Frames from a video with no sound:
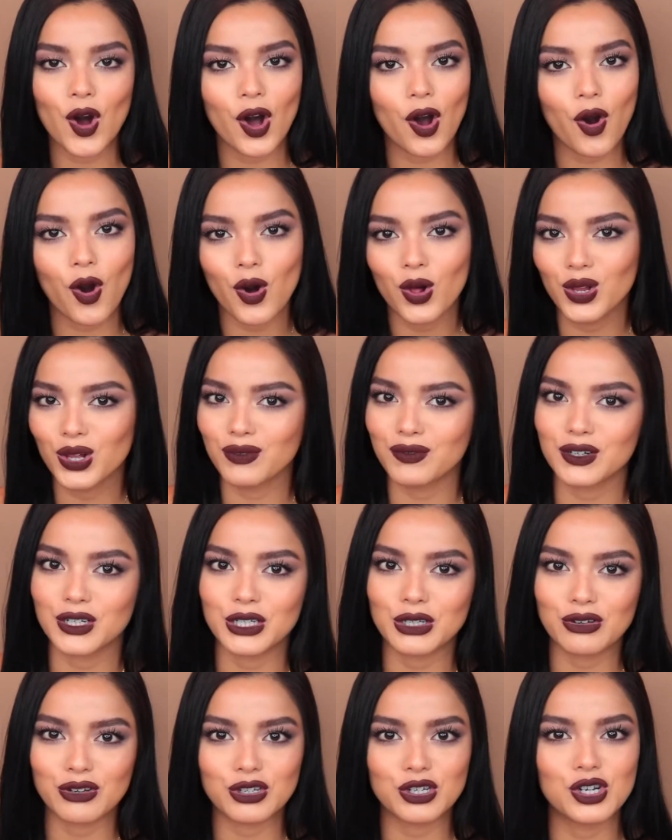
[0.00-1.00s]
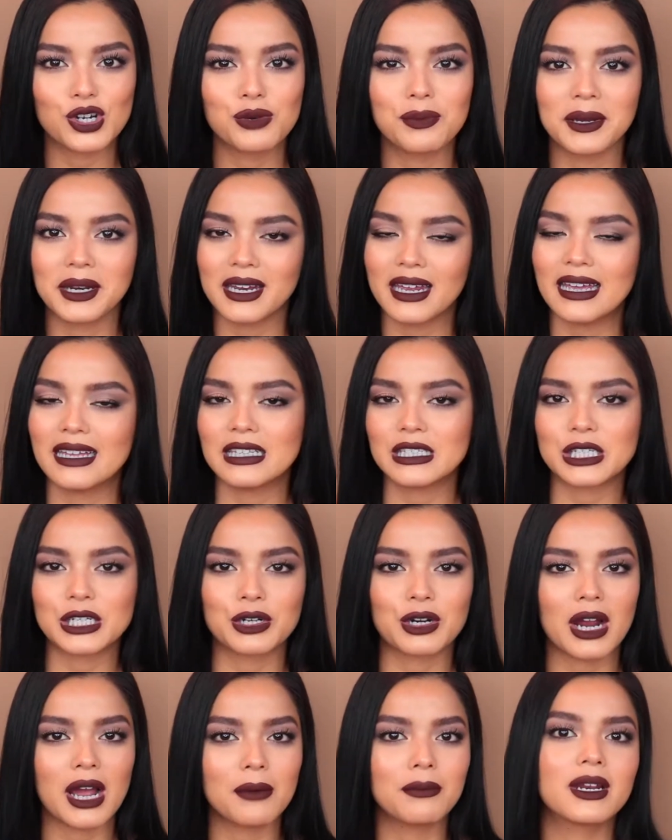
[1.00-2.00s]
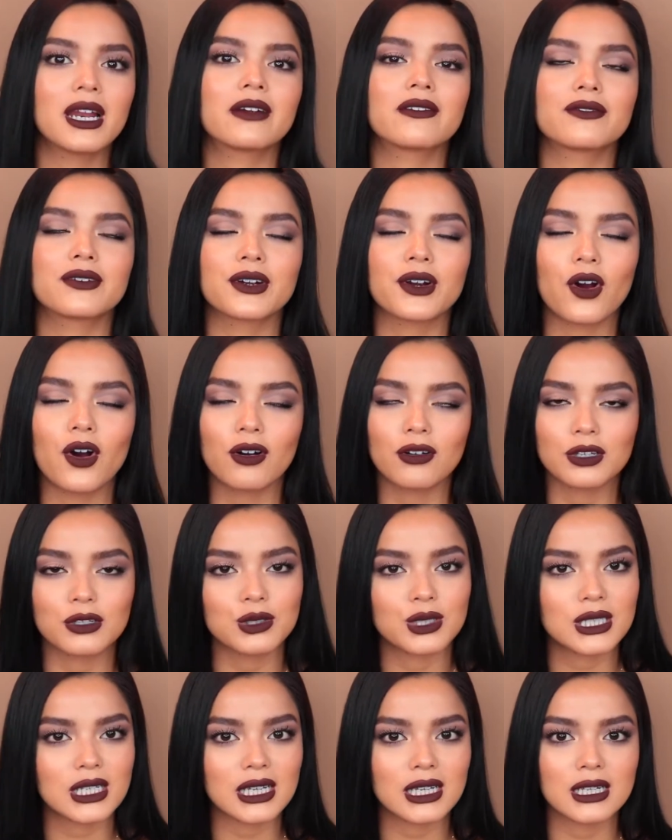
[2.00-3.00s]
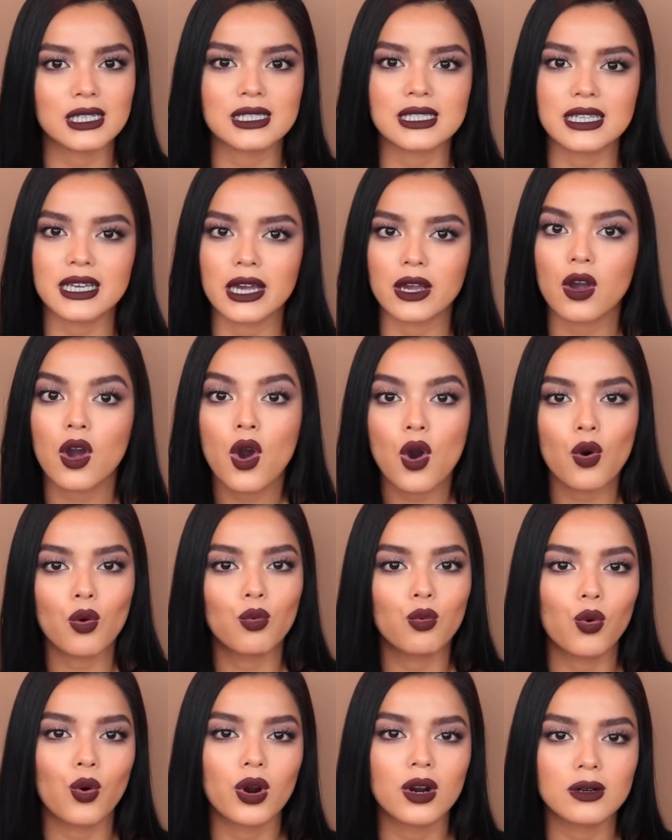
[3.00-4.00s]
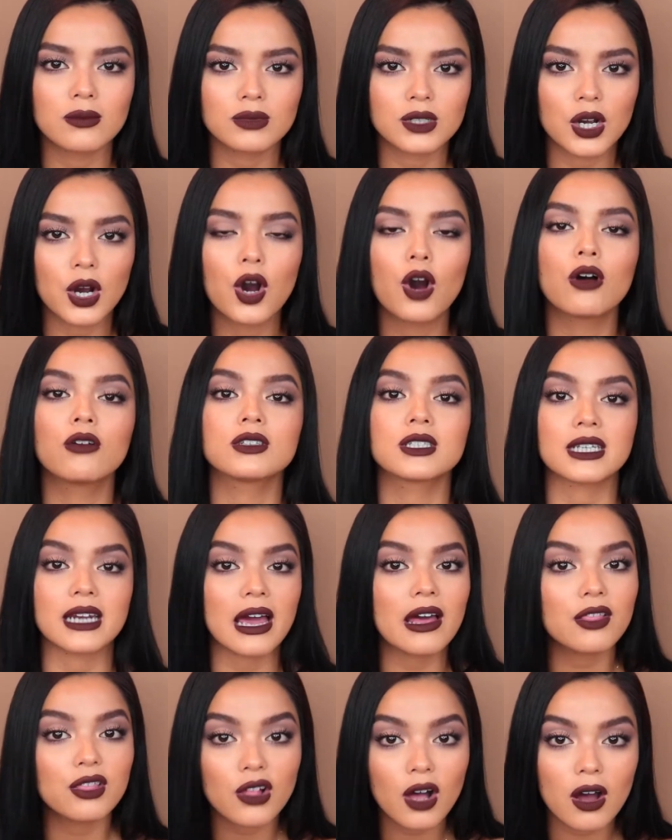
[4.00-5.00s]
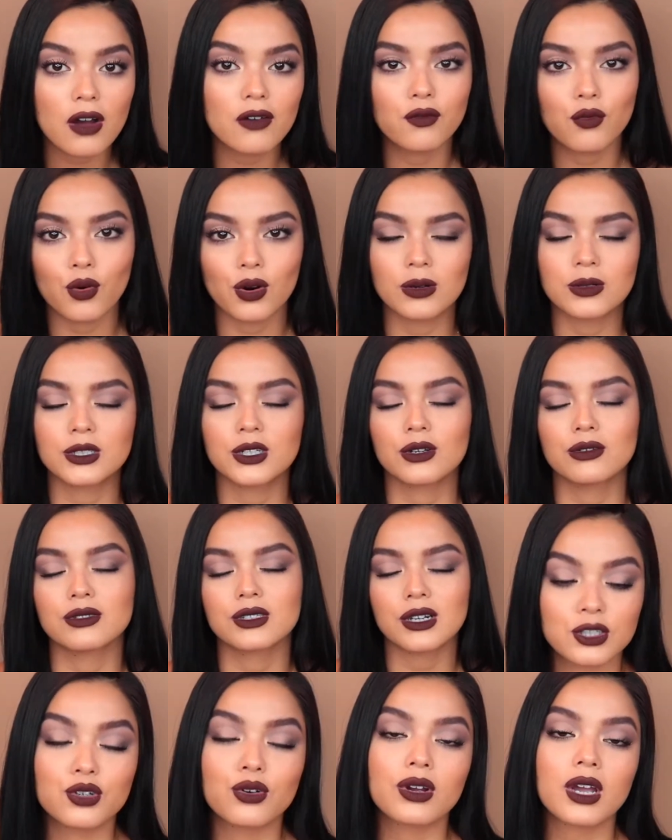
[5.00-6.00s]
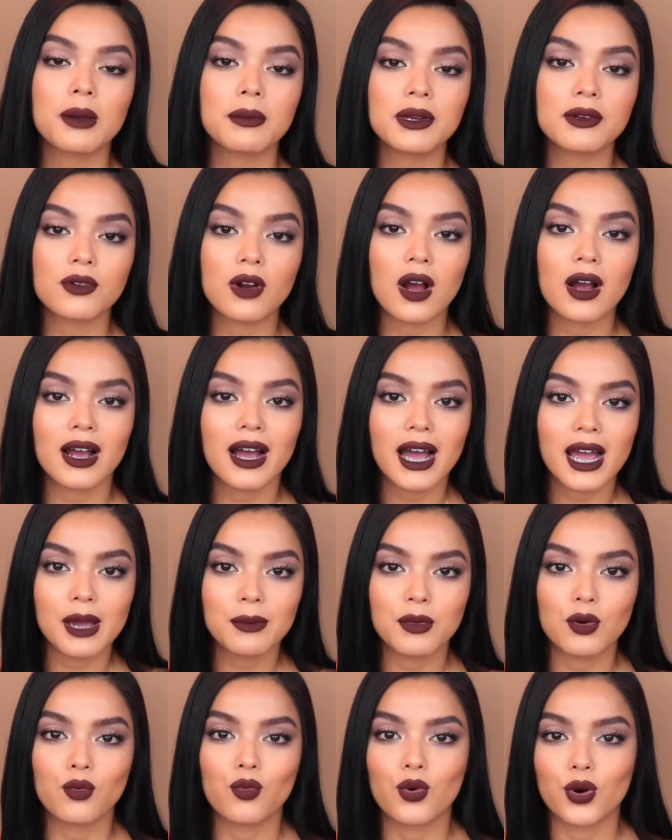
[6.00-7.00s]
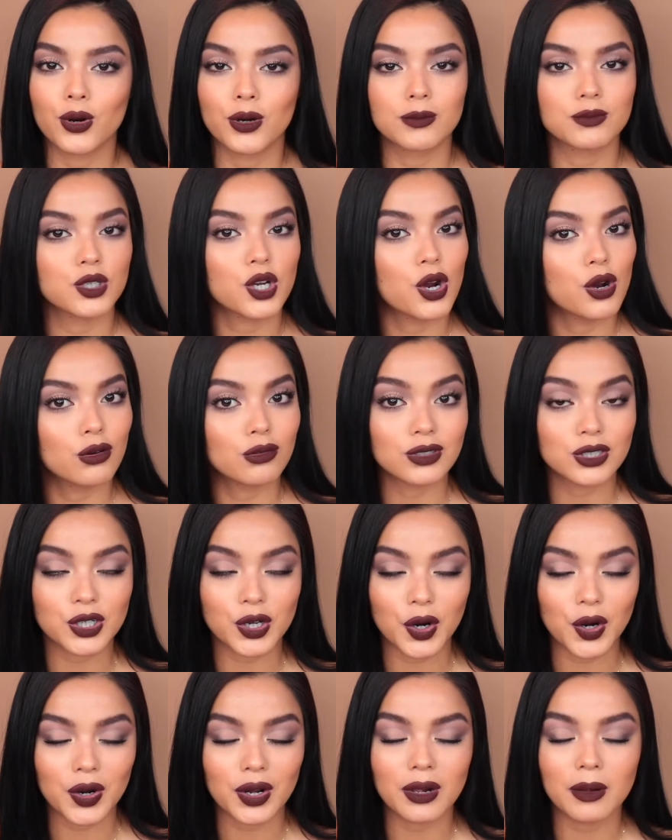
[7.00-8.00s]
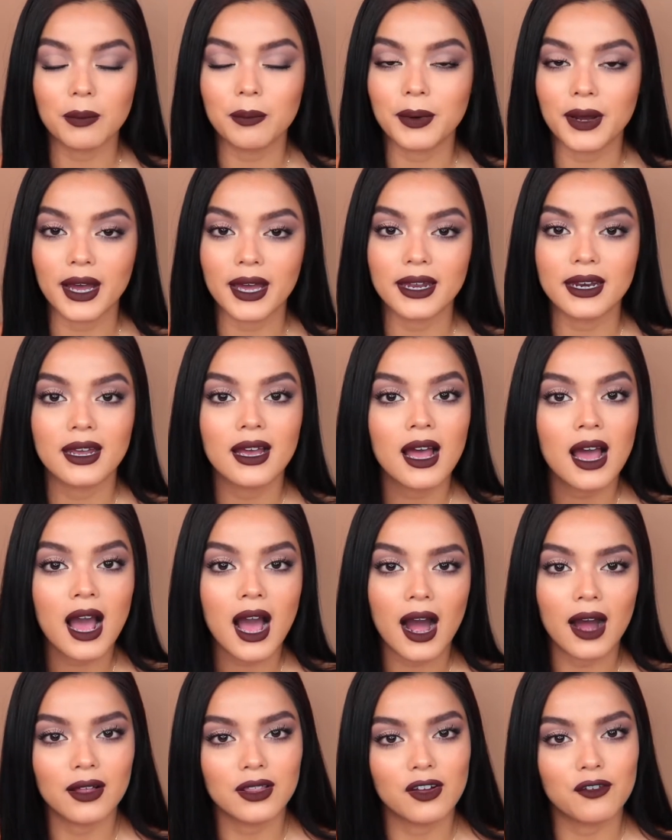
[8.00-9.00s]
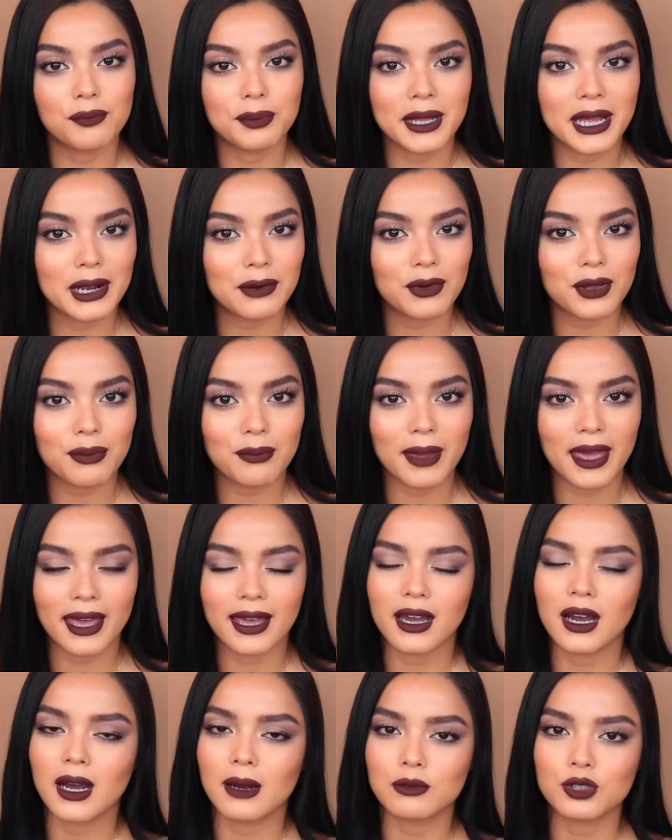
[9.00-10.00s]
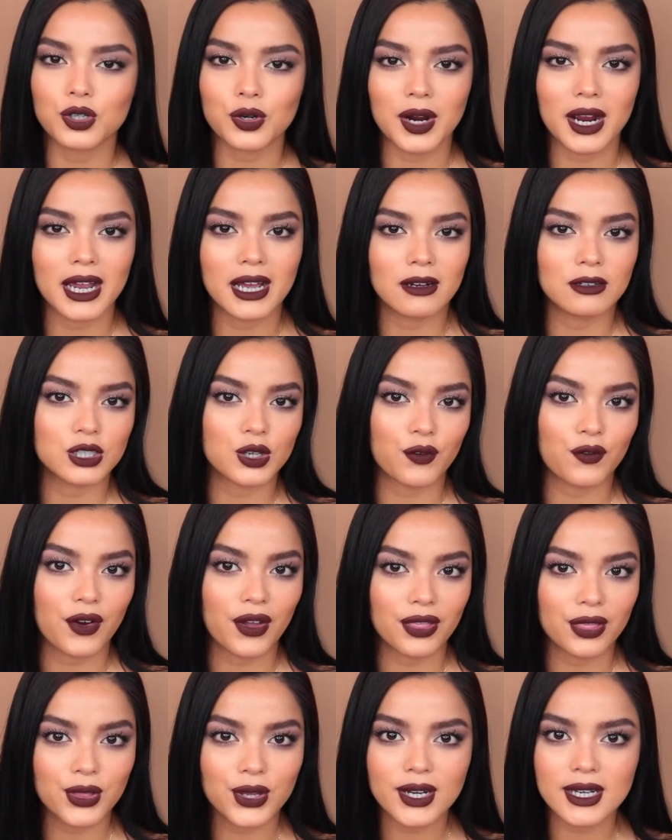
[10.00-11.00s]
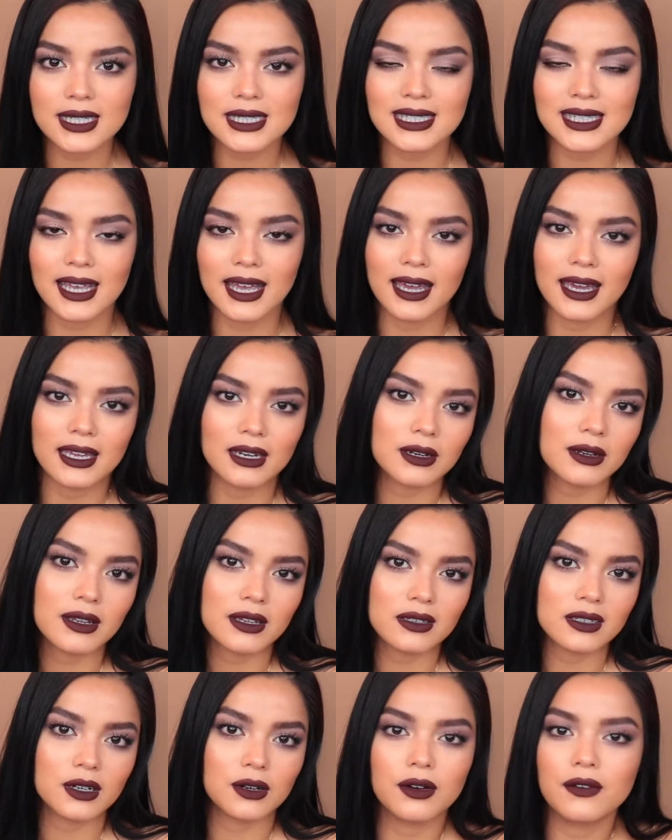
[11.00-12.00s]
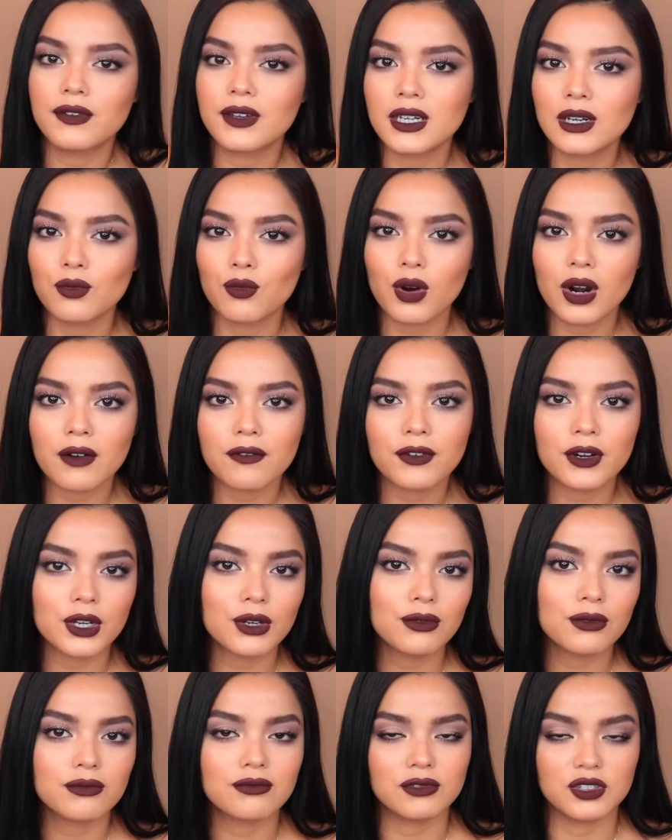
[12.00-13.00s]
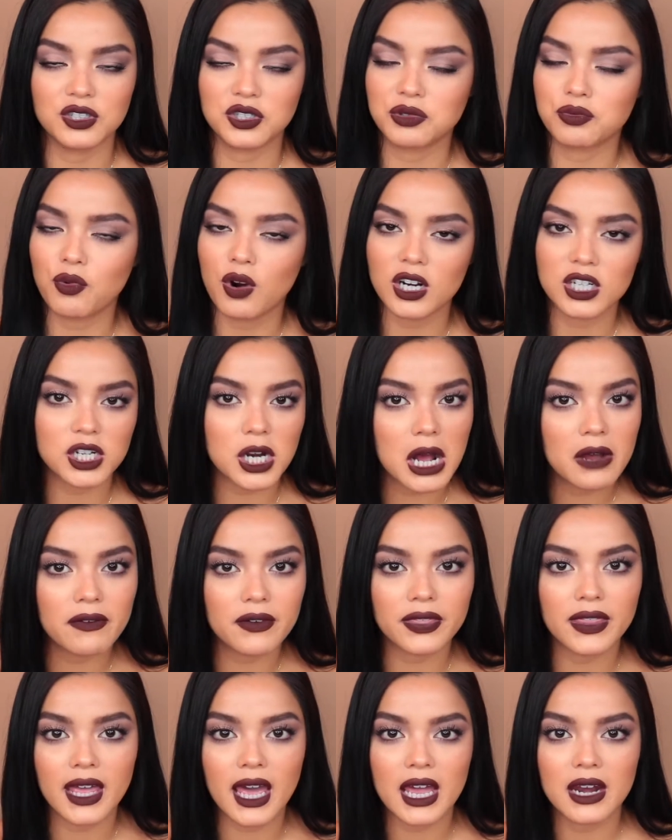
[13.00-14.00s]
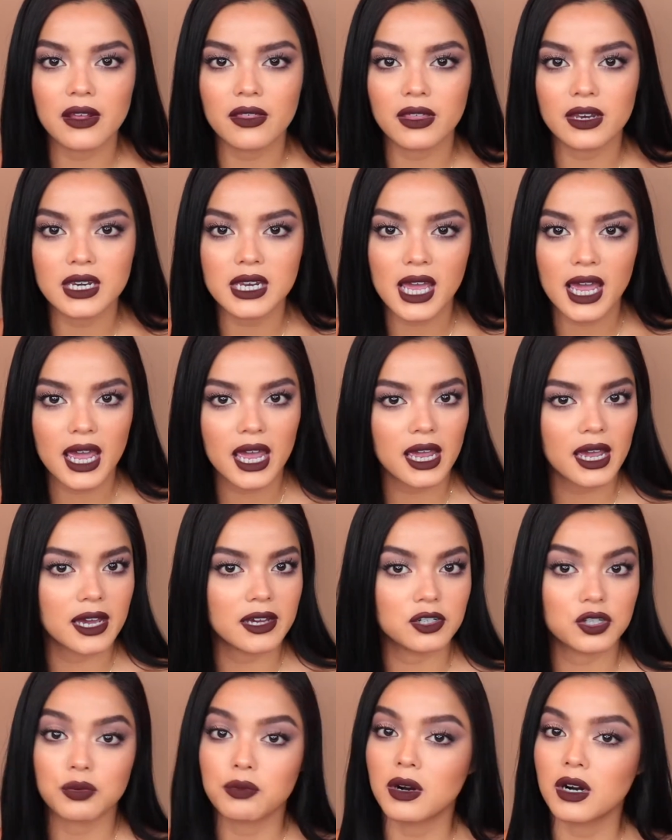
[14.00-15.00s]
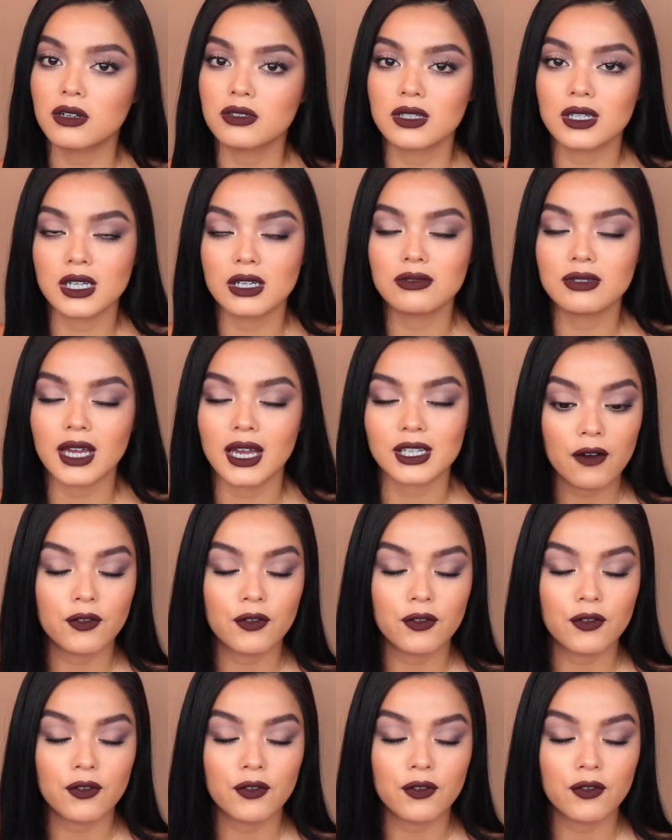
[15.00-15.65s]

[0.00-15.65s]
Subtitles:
all over YouTube and Instagram and everywhere. All you see is like warm tones, and I love warm tones. Like, don't get me wrong, I am a warm tones girl, but I love playing with makeup, trying out different looks, and you know, if it didn't work for you, just wash it off at the end of the day and tomorrow's a new day.